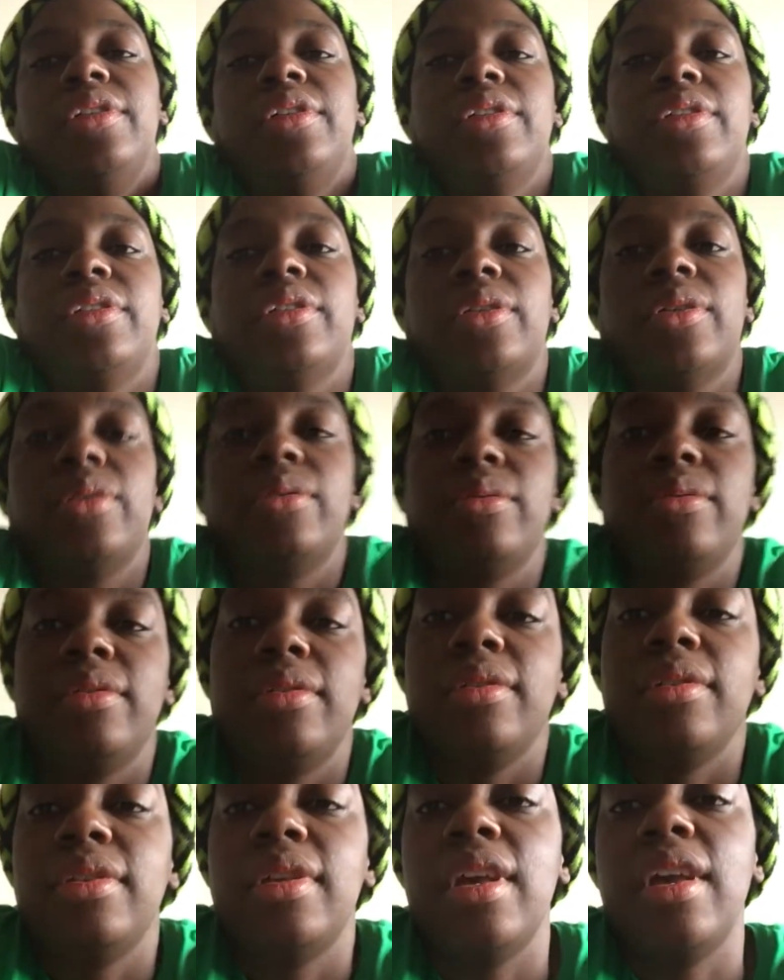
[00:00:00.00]
So
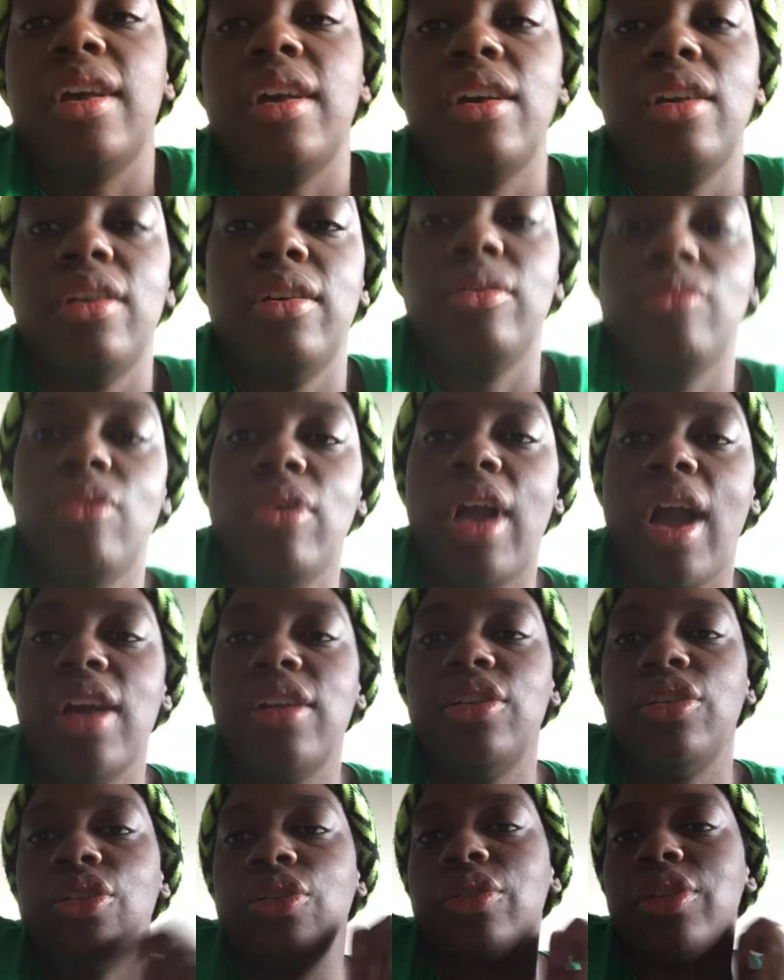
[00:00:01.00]
yeah, what
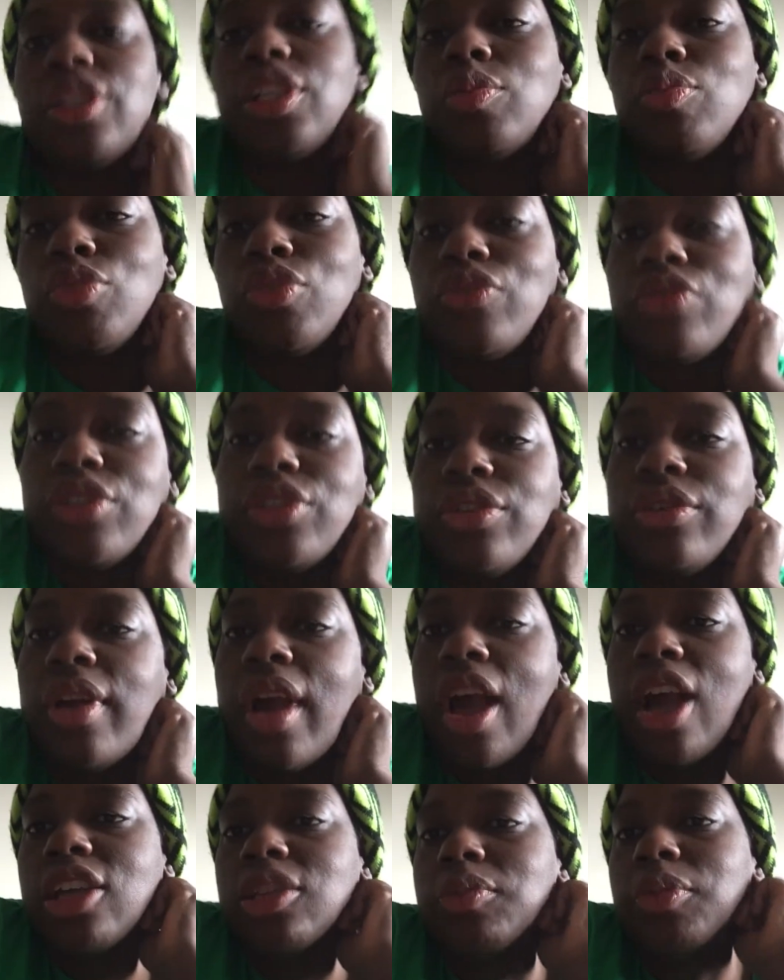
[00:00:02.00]
kind of Christian movies you
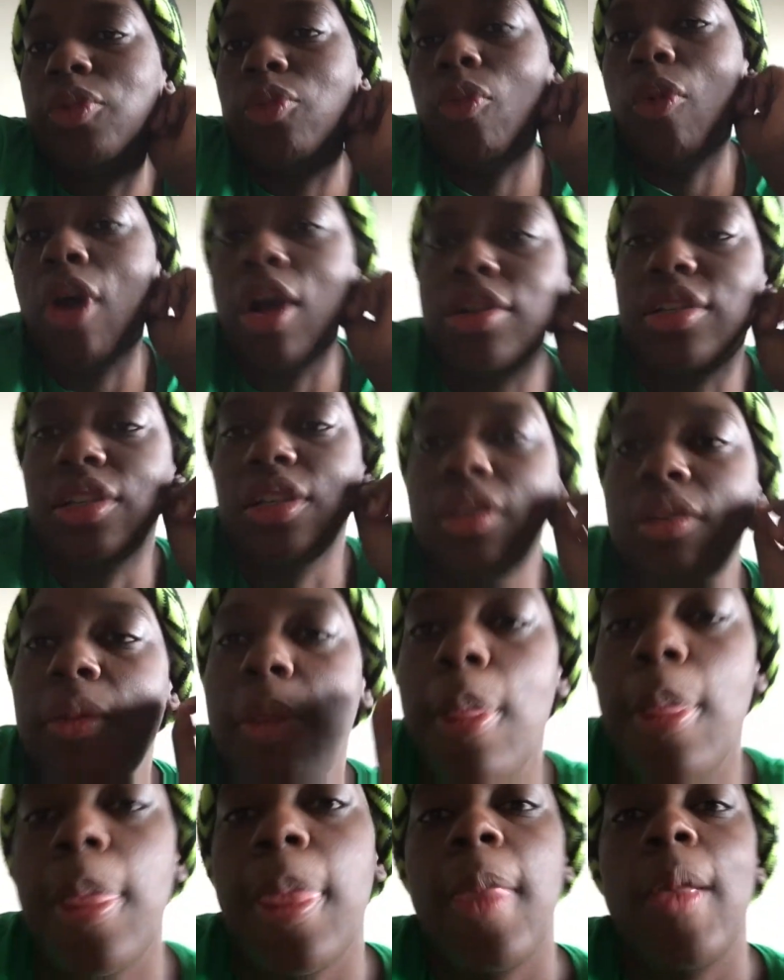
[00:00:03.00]
guys been watching?
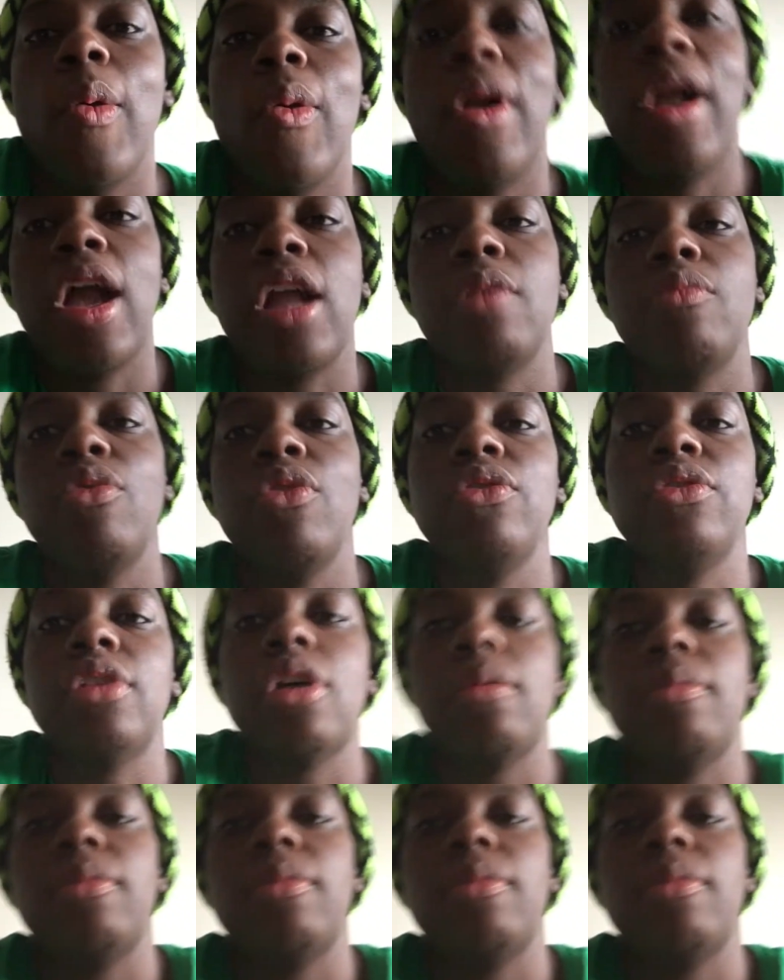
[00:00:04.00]
Or what kind of movies y'all